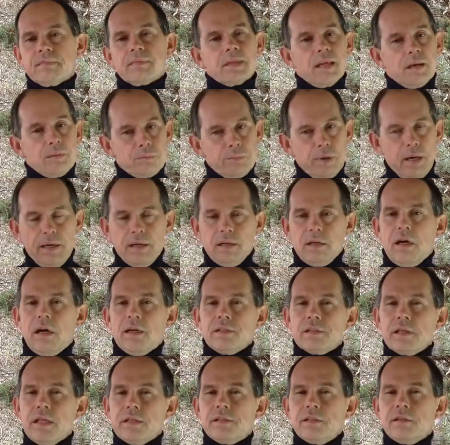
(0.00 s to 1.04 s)
Now, by and
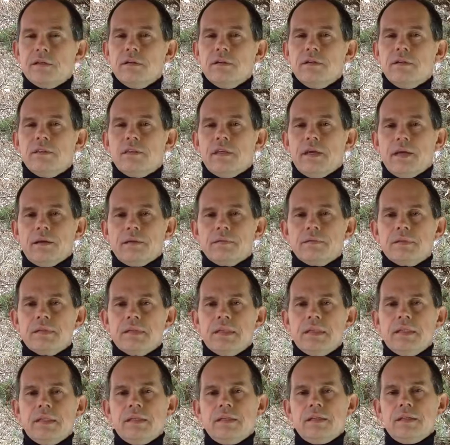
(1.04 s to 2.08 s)
large, that's a good thing.
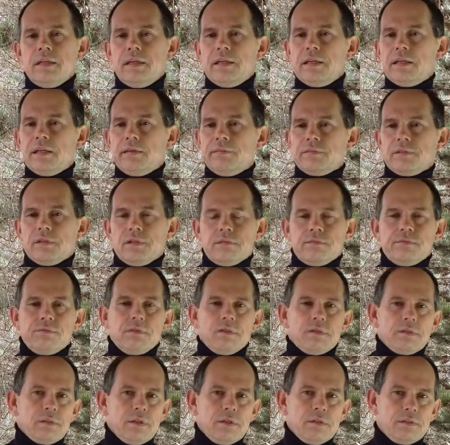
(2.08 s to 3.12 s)
It gives us, for
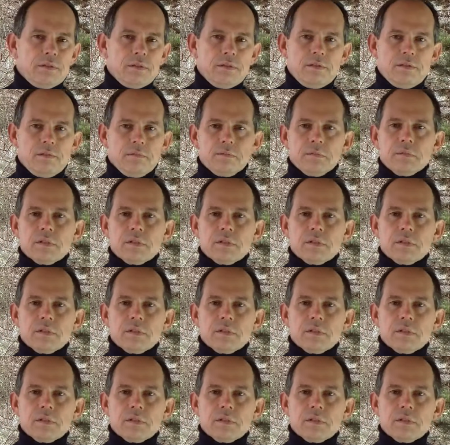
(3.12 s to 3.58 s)
instance,